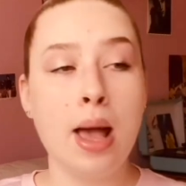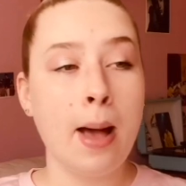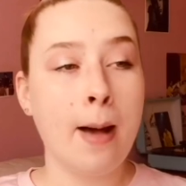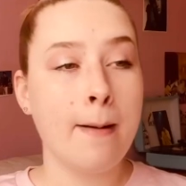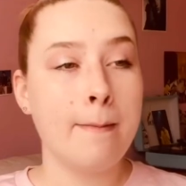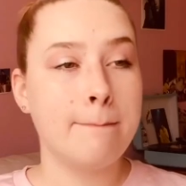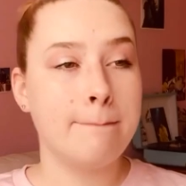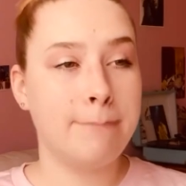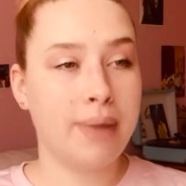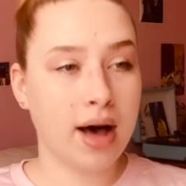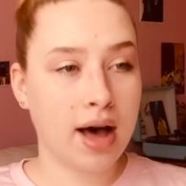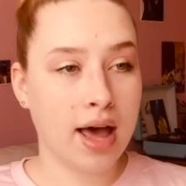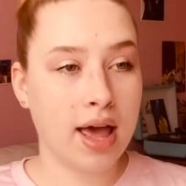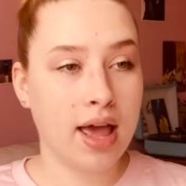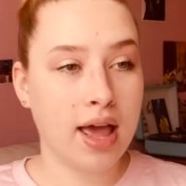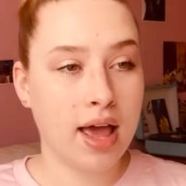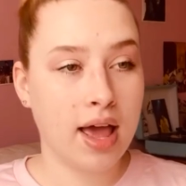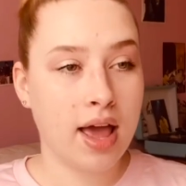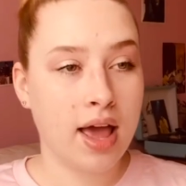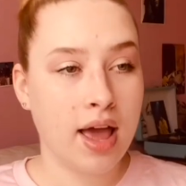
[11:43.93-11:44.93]

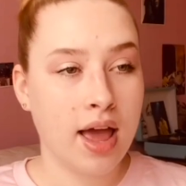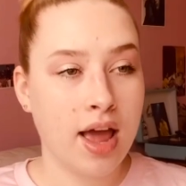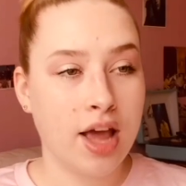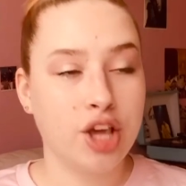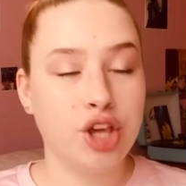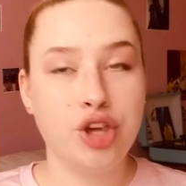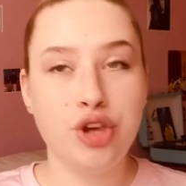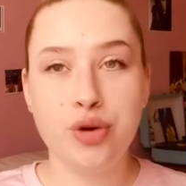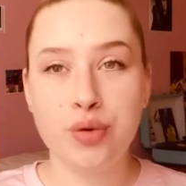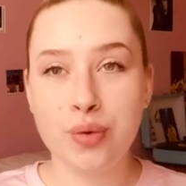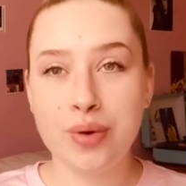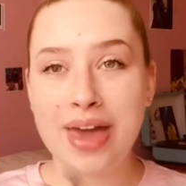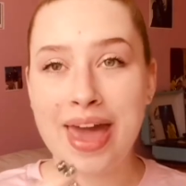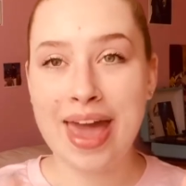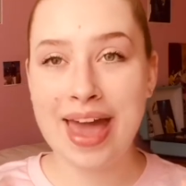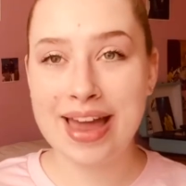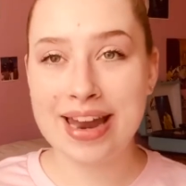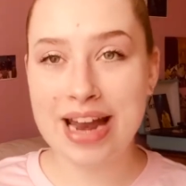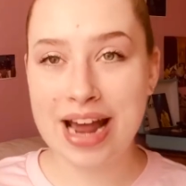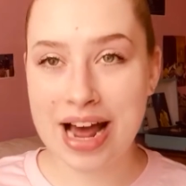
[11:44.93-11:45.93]
But you
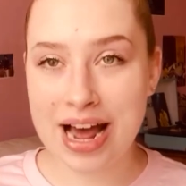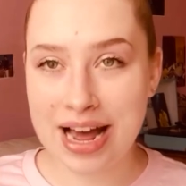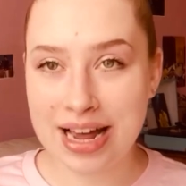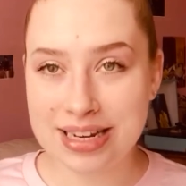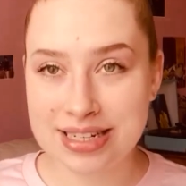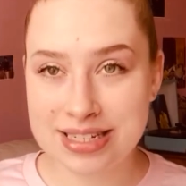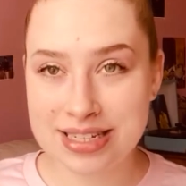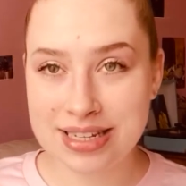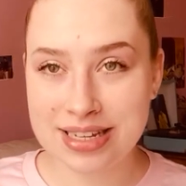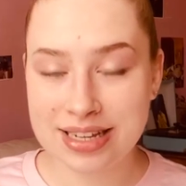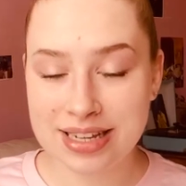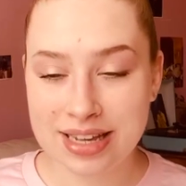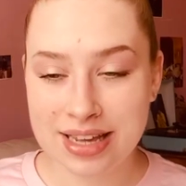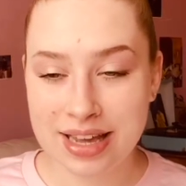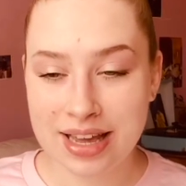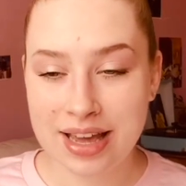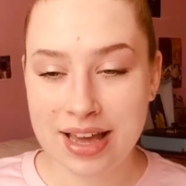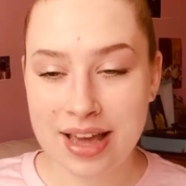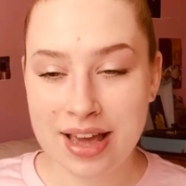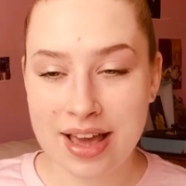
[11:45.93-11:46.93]
cannot
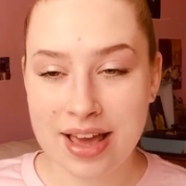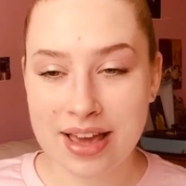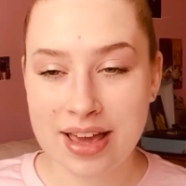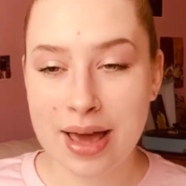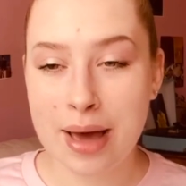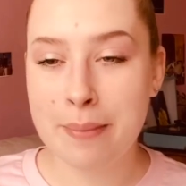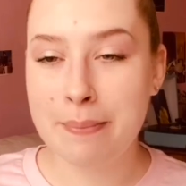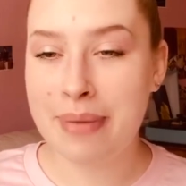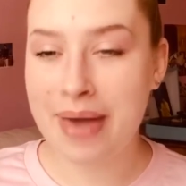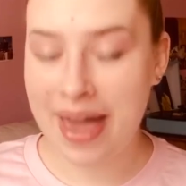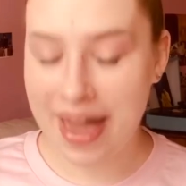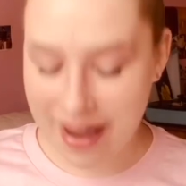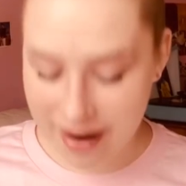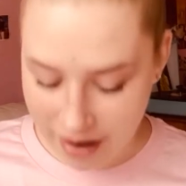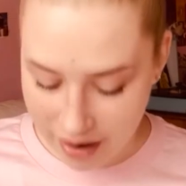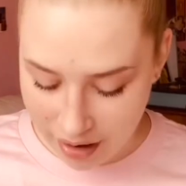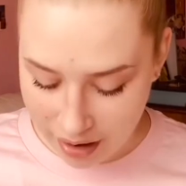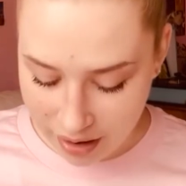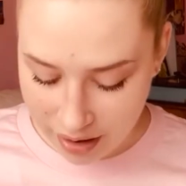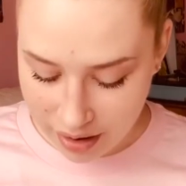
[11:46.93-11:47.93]

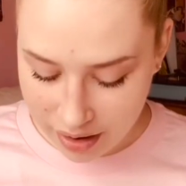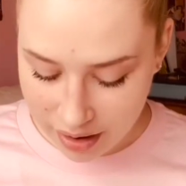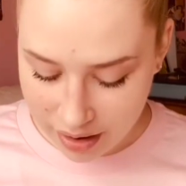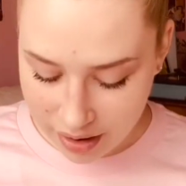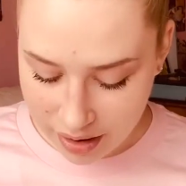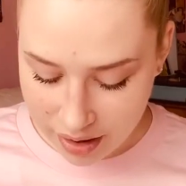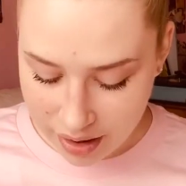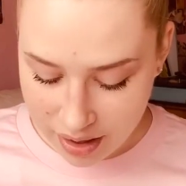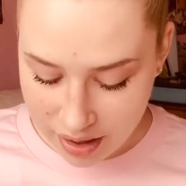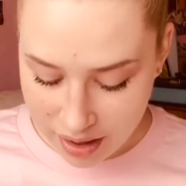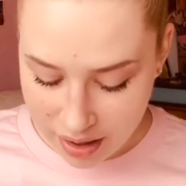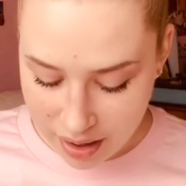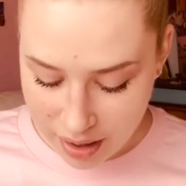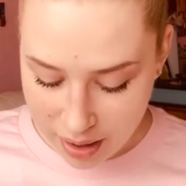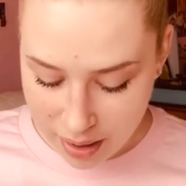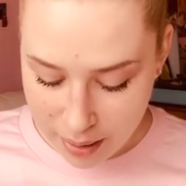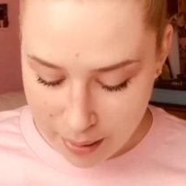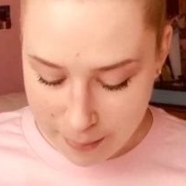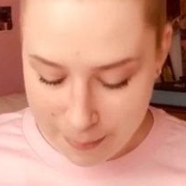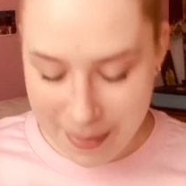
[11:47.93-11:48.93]
compare
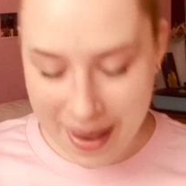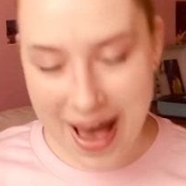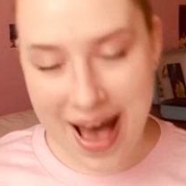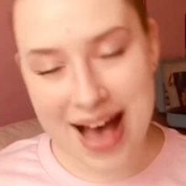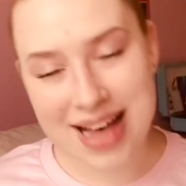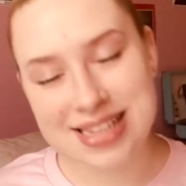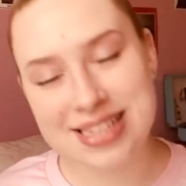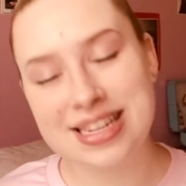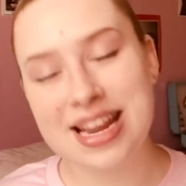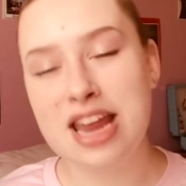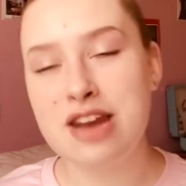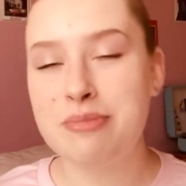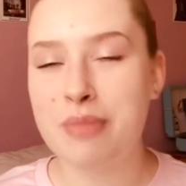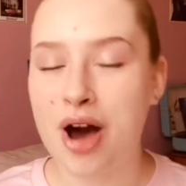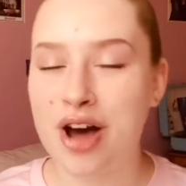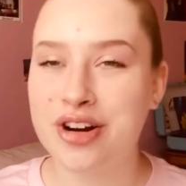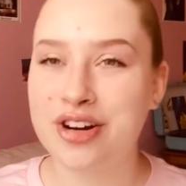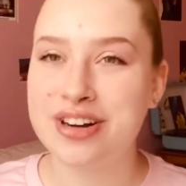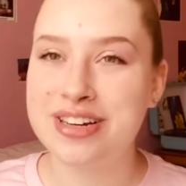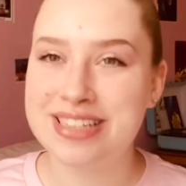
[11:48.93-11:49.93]
past and
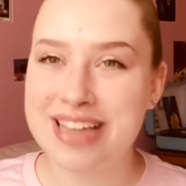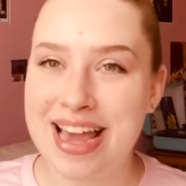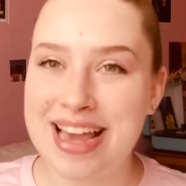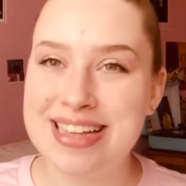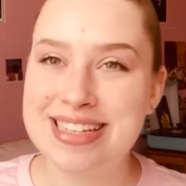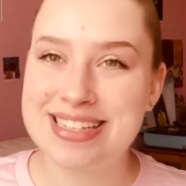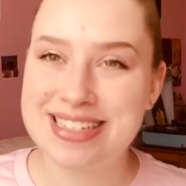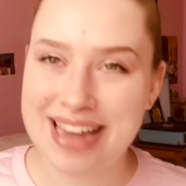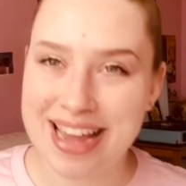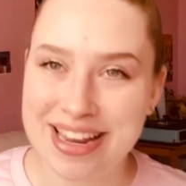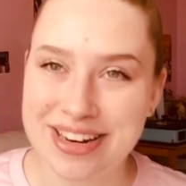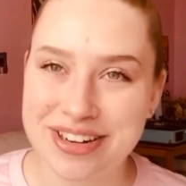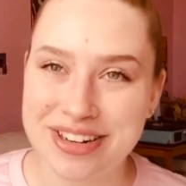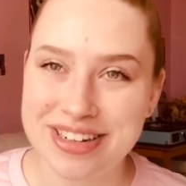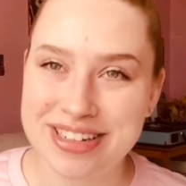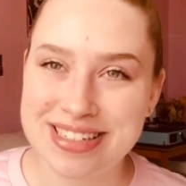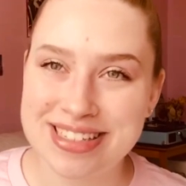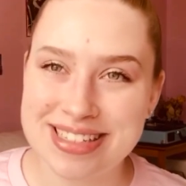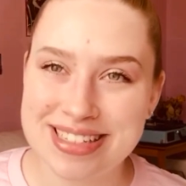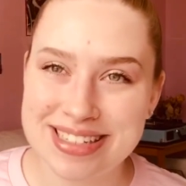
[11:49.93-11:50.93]
modern day
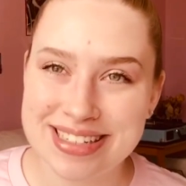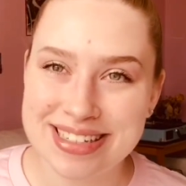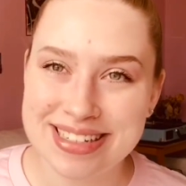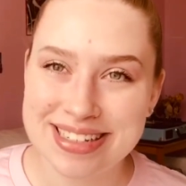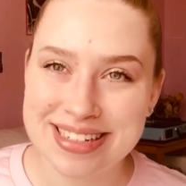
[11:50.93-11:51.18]
standards.